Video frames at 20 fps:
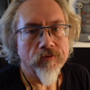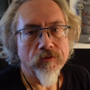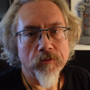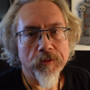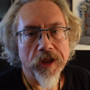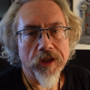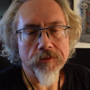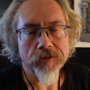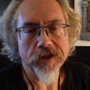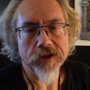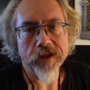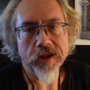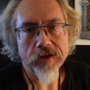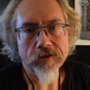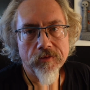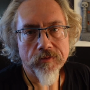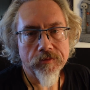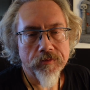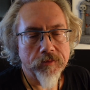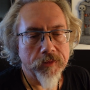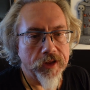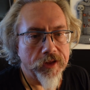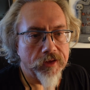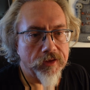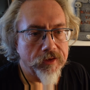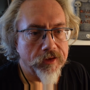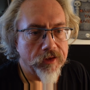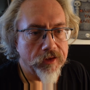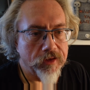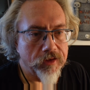for mom tonight.
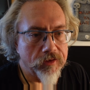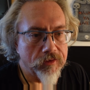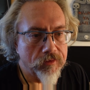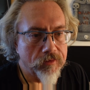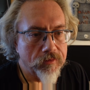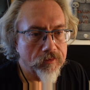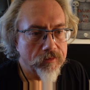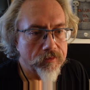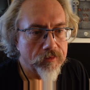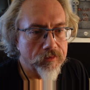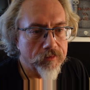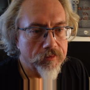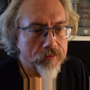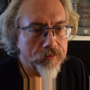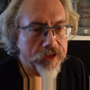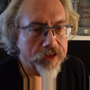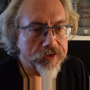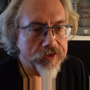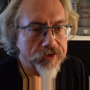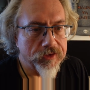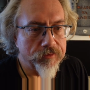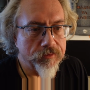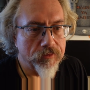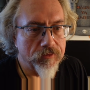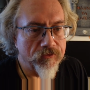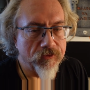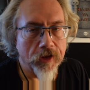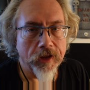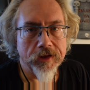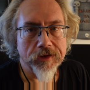Made uh, made some
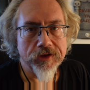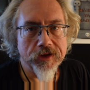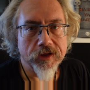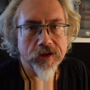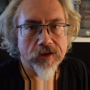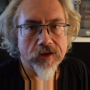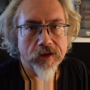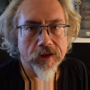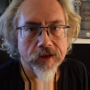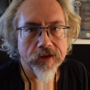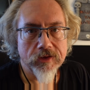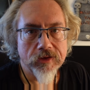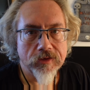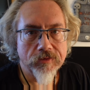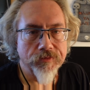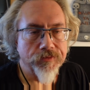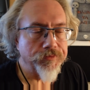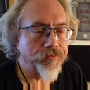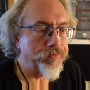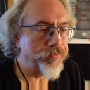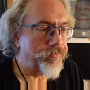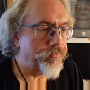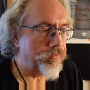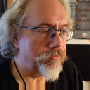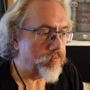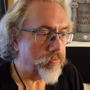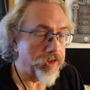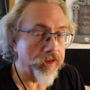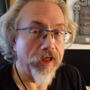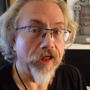fried chicken thighs.
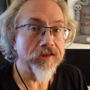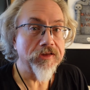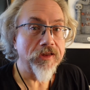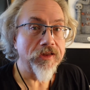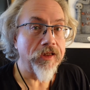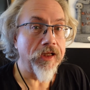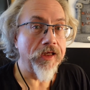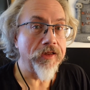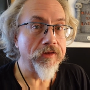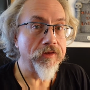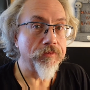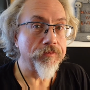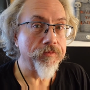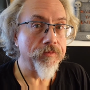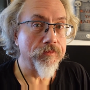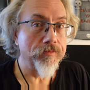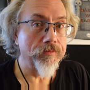She actually liked them.